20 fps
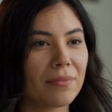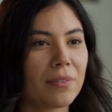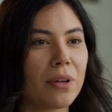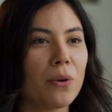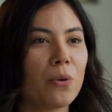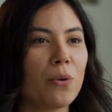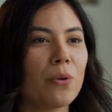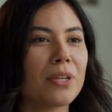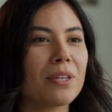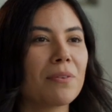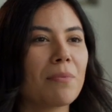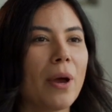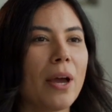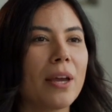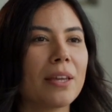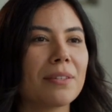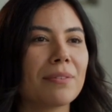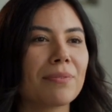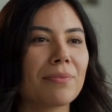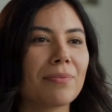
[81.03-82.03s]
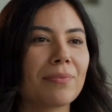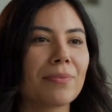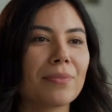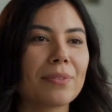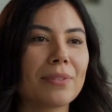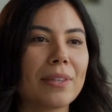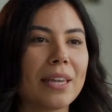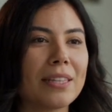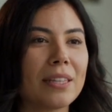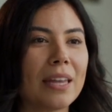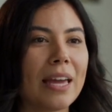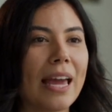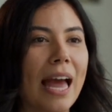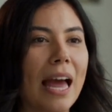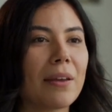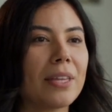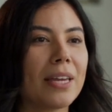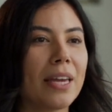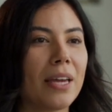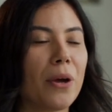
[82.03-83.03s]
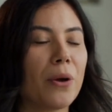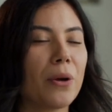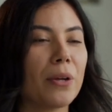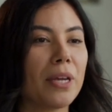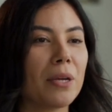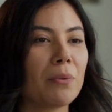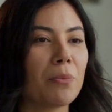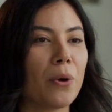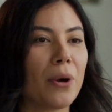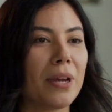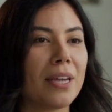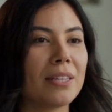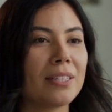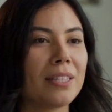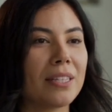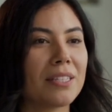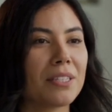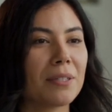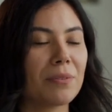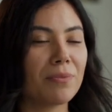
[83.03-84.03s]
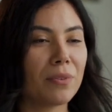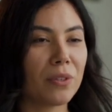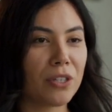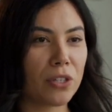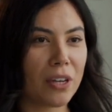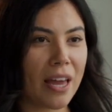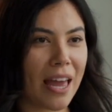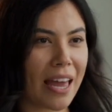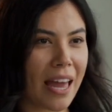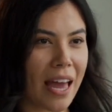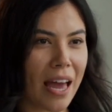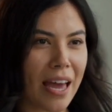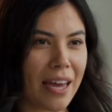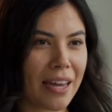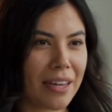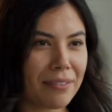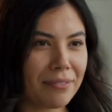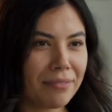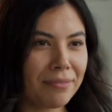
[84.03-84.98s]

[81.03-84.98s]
The coolest part? It's like having an early warning system for your AI.